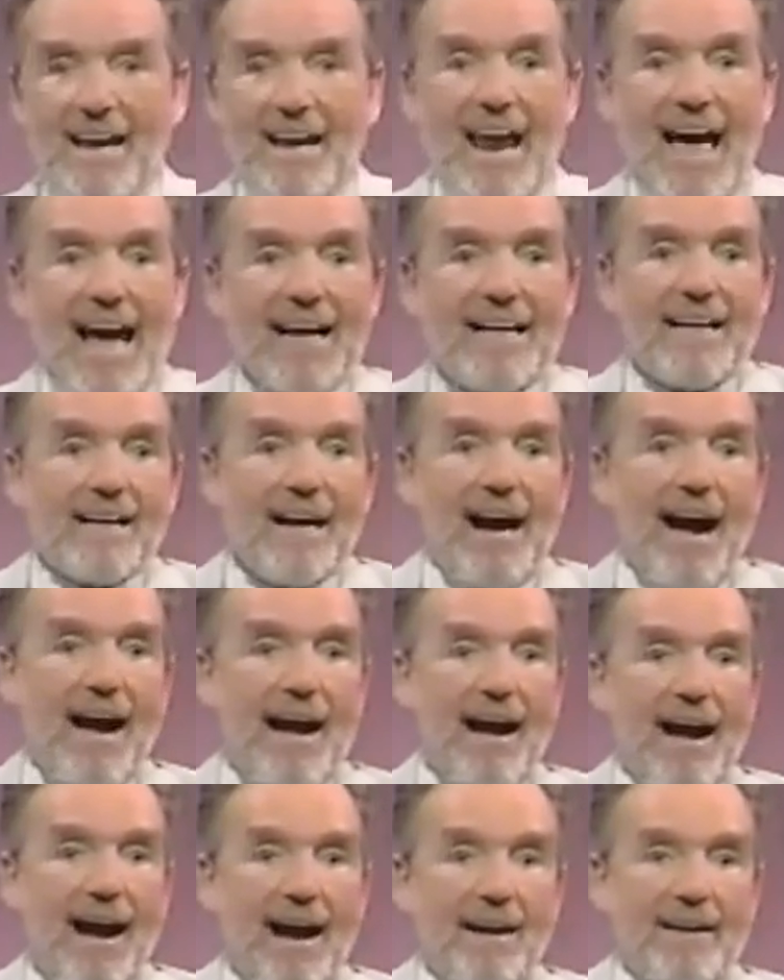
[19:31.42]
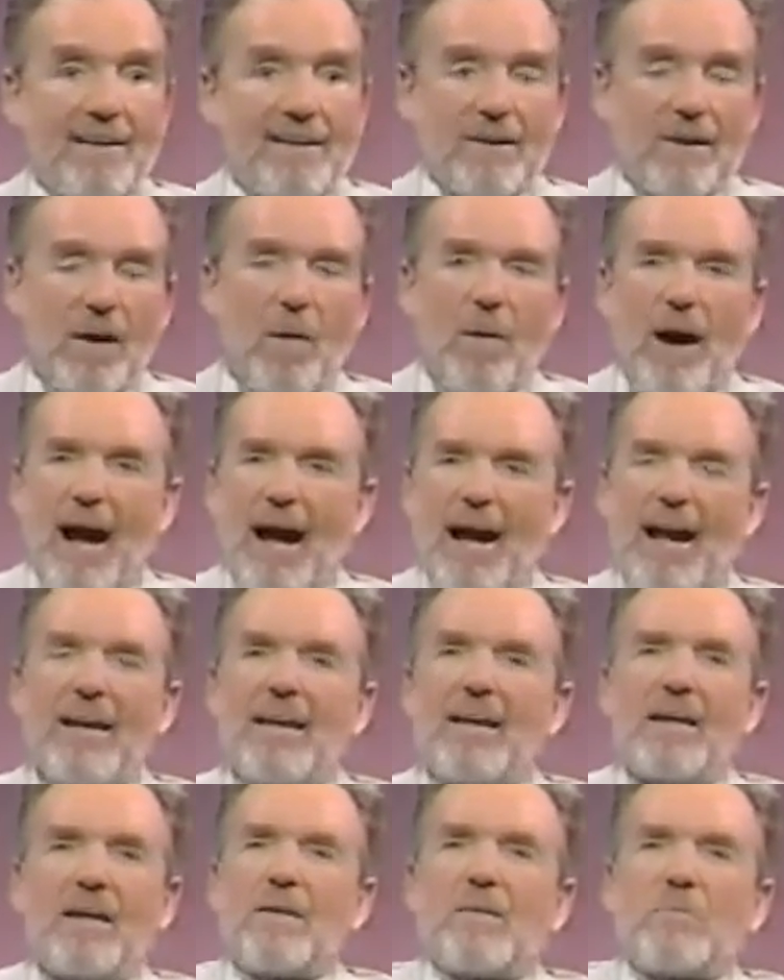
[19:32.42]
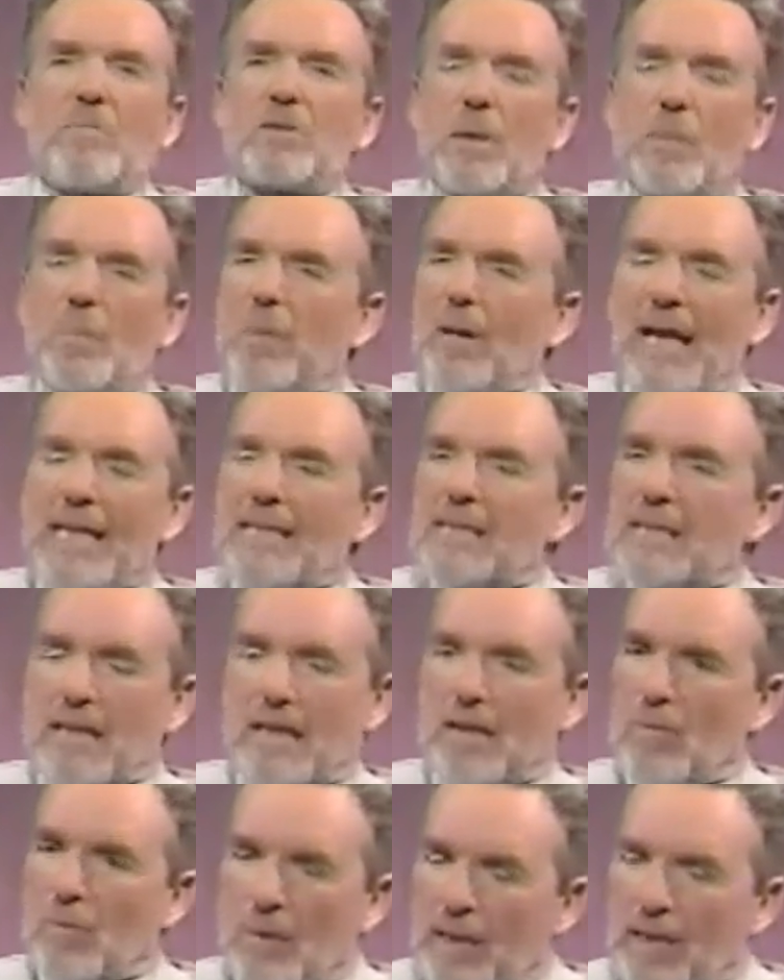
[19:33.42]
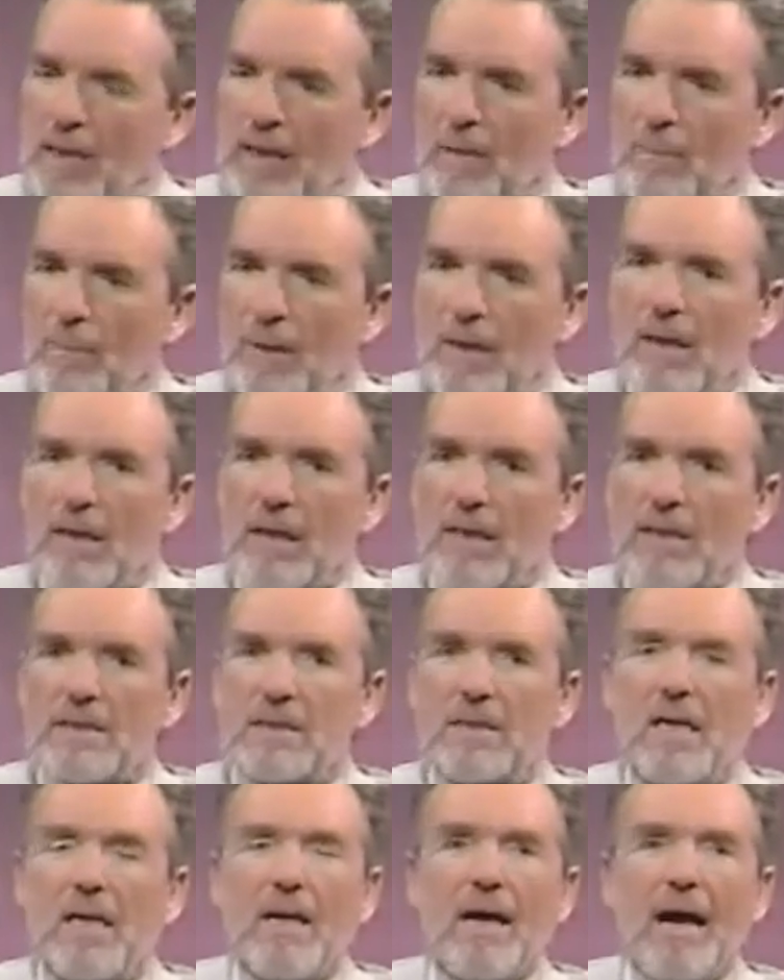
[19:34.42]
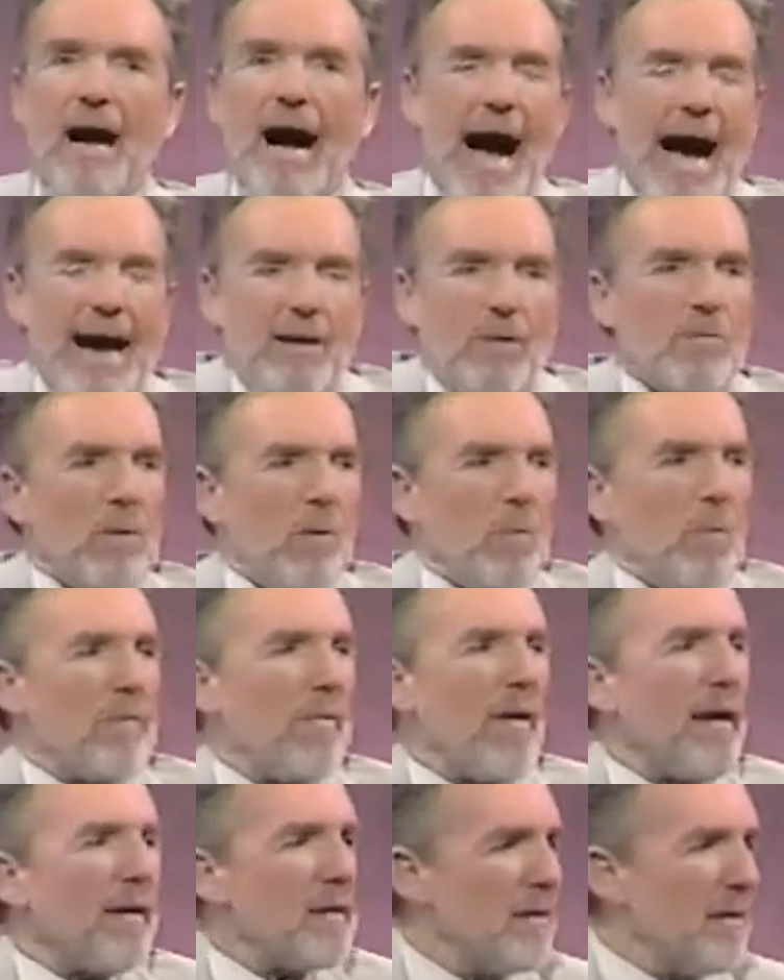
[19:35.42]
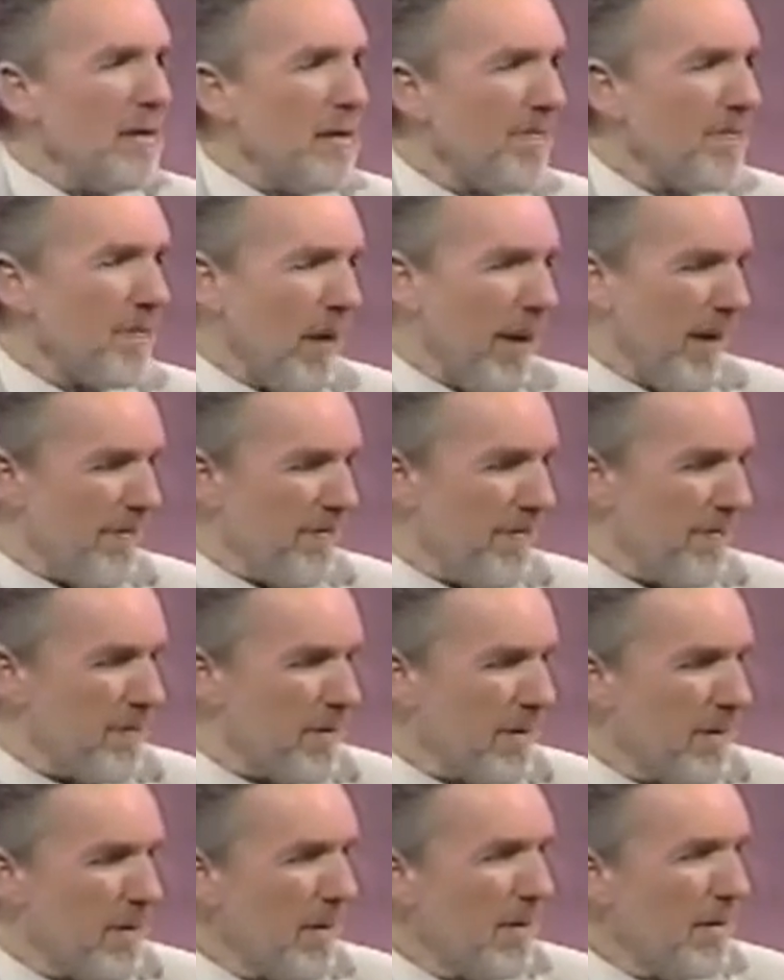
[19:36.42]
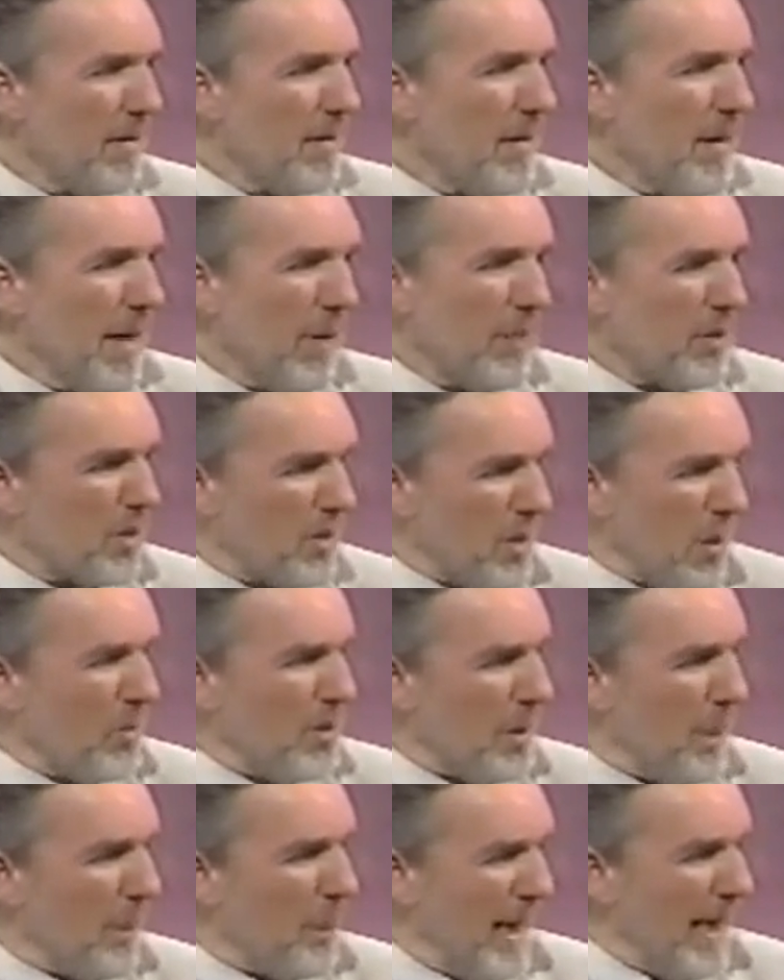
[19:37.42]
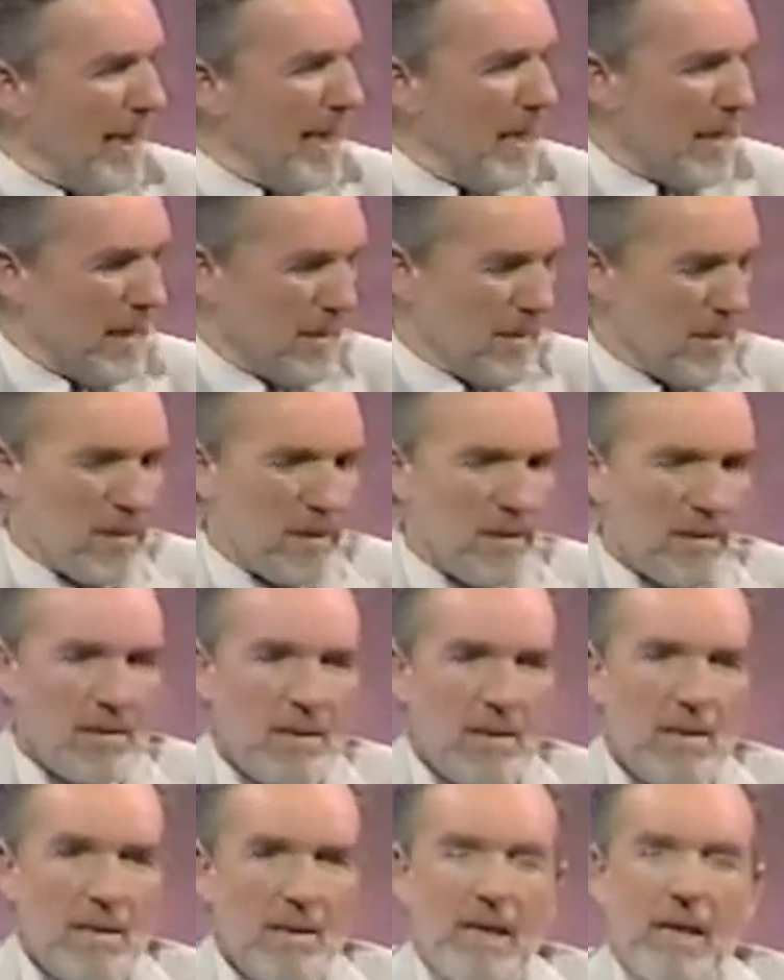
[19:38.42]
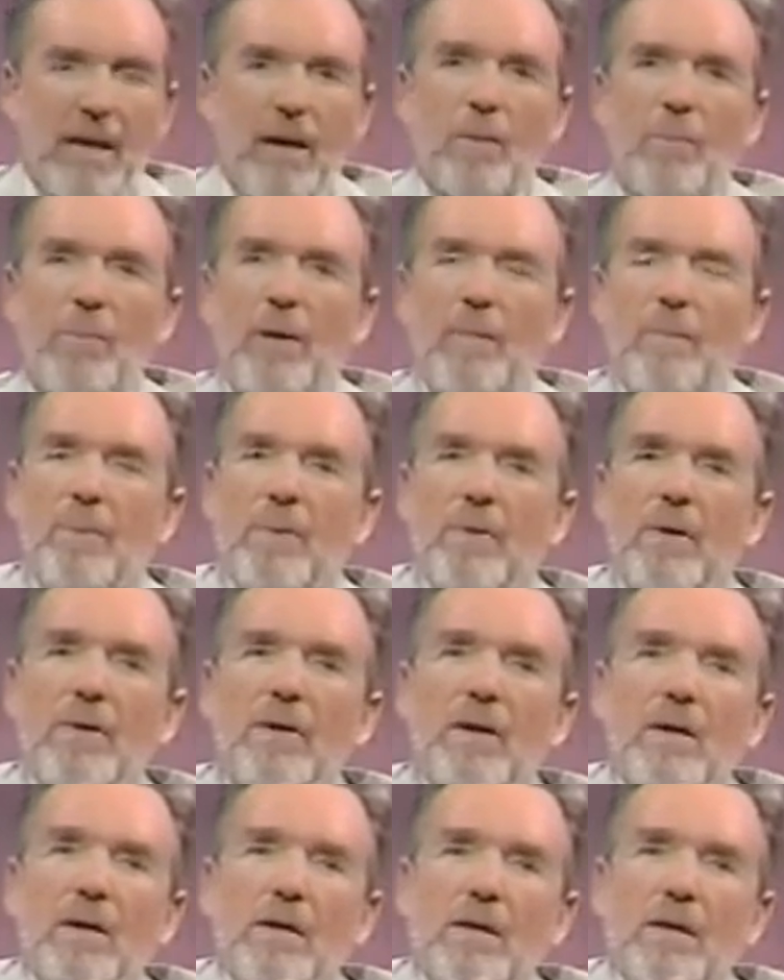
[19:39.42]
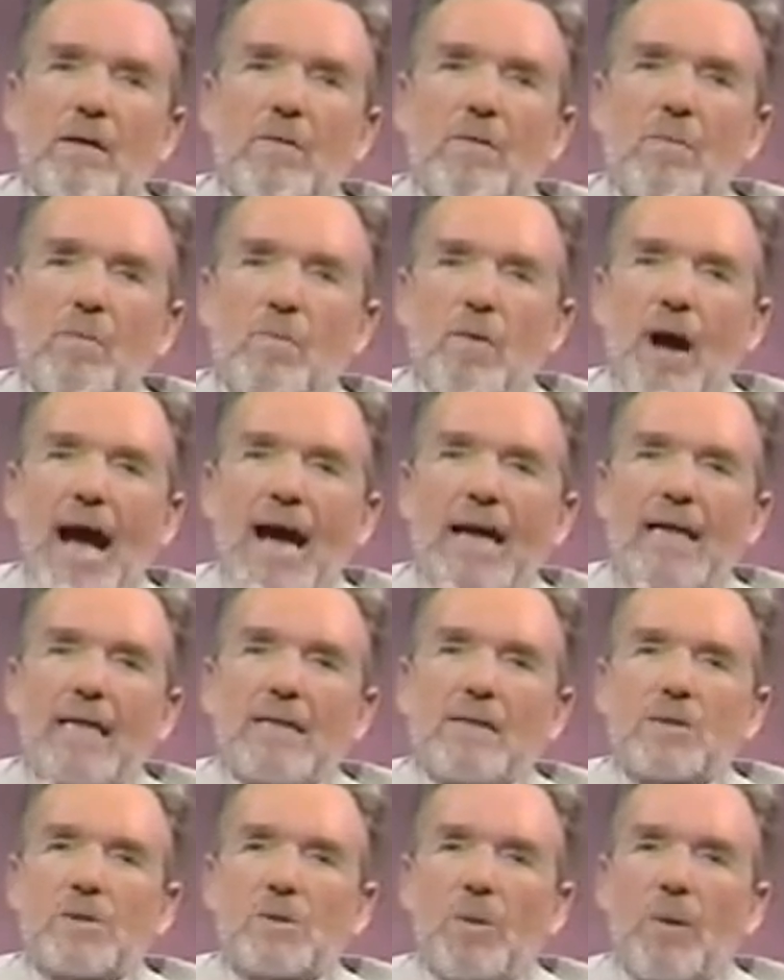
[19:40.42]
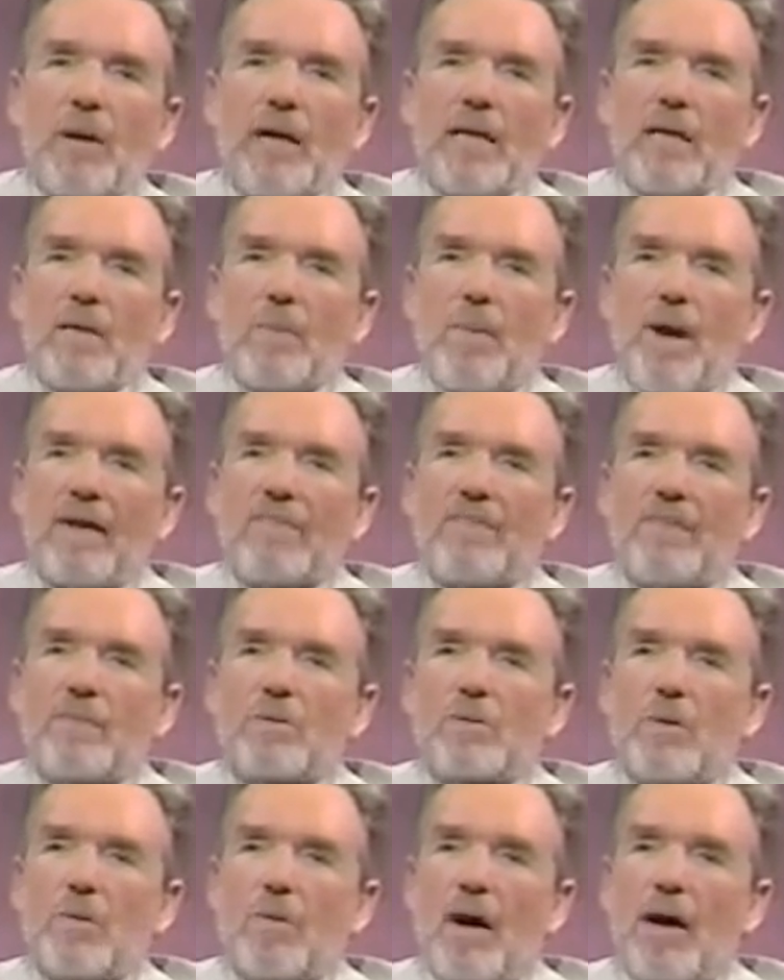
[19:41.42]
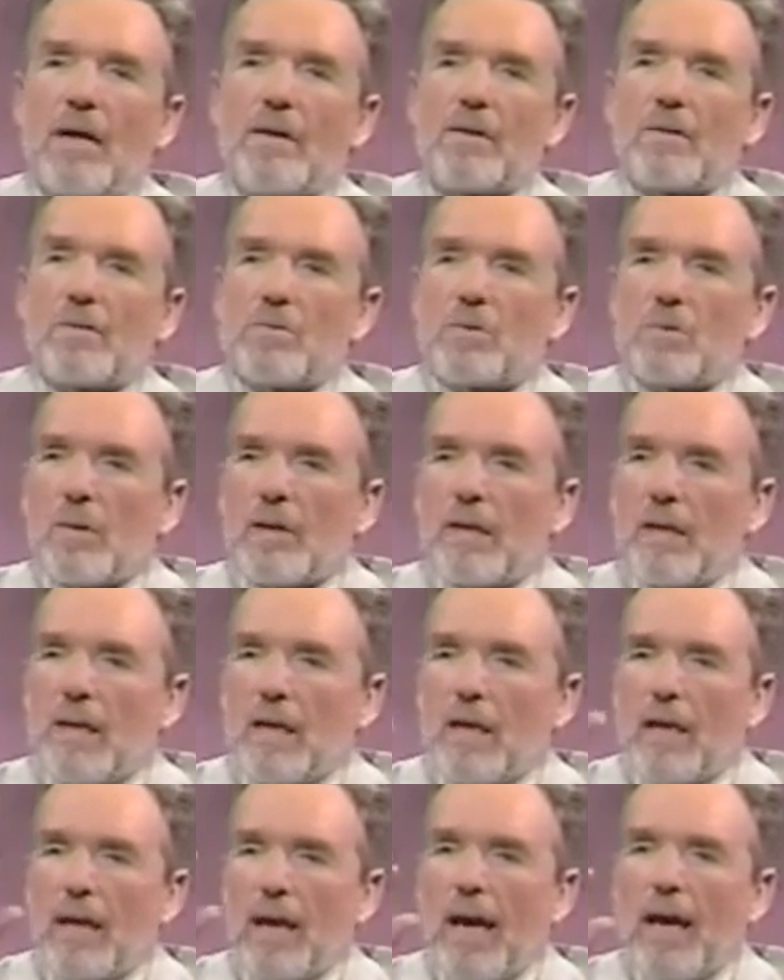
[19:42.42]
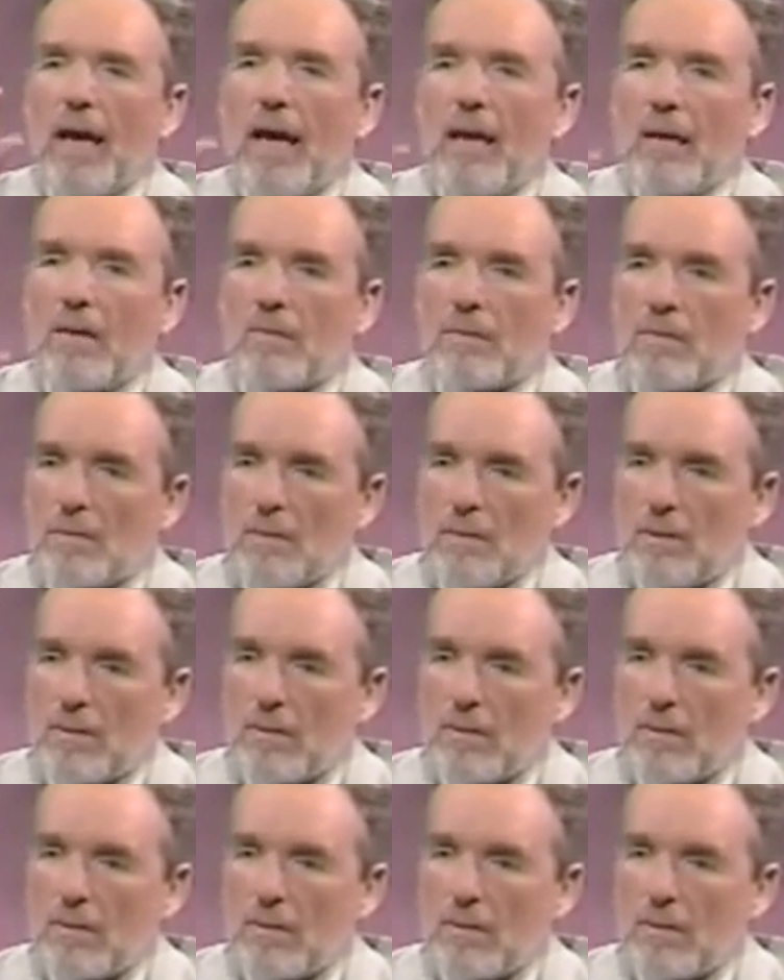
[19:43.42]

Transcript: like it was a blessing, really, because I don't know whether I could have left. I was so dependent. And I remember riding the train back from Toronto, drinking ale,